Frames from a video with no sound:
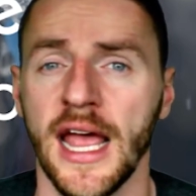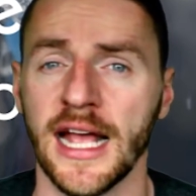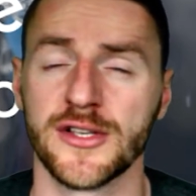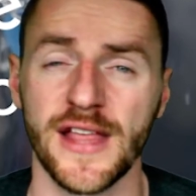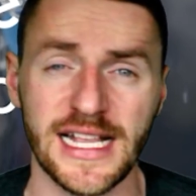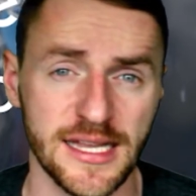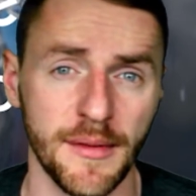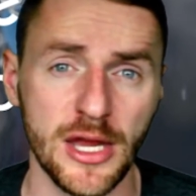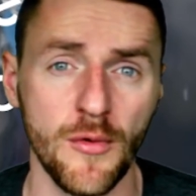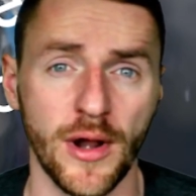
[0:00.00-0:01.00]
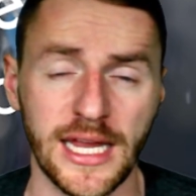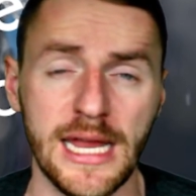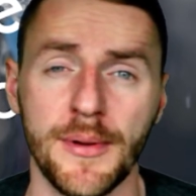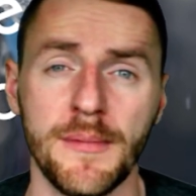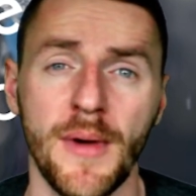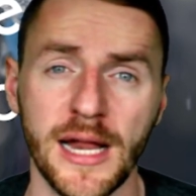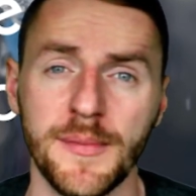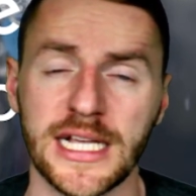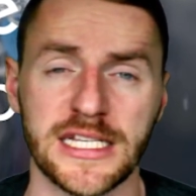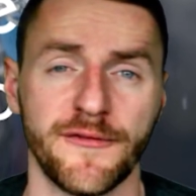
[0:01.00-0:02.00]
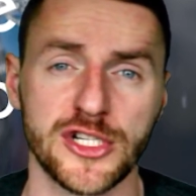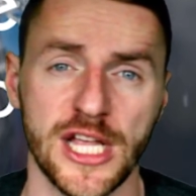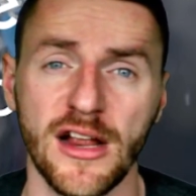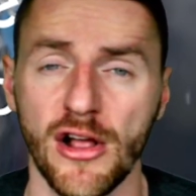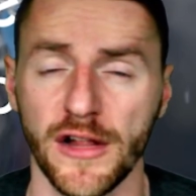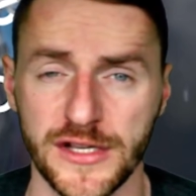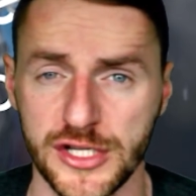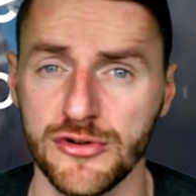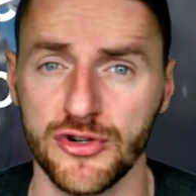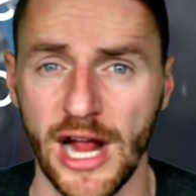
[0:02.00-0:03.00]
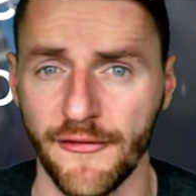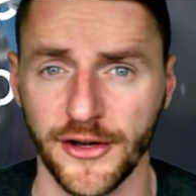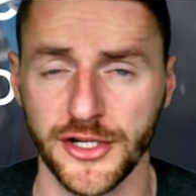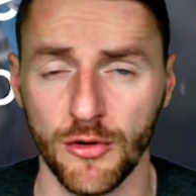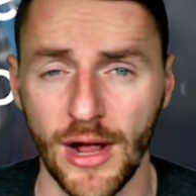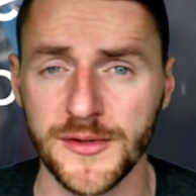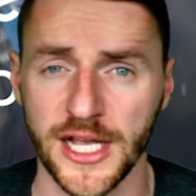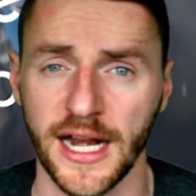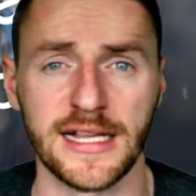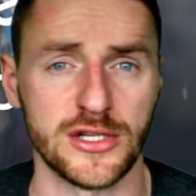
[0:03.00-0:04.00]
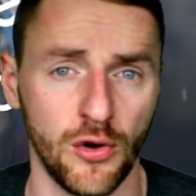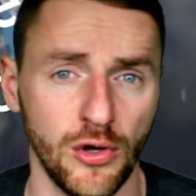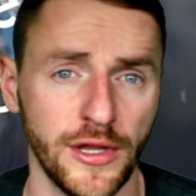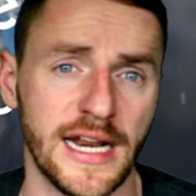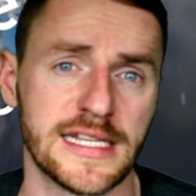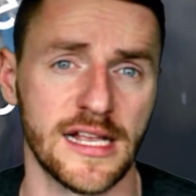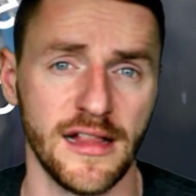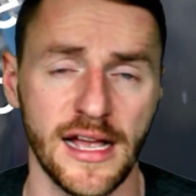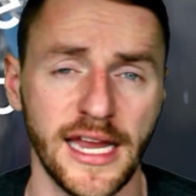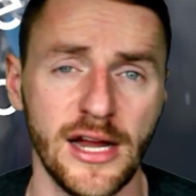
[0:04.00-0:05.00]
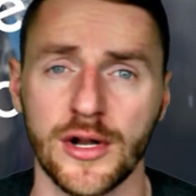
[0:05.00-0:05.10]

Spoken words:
And so that's something you want to keep in mind, because if you're sending all of this new traffic to your website and it's old and it's clunky,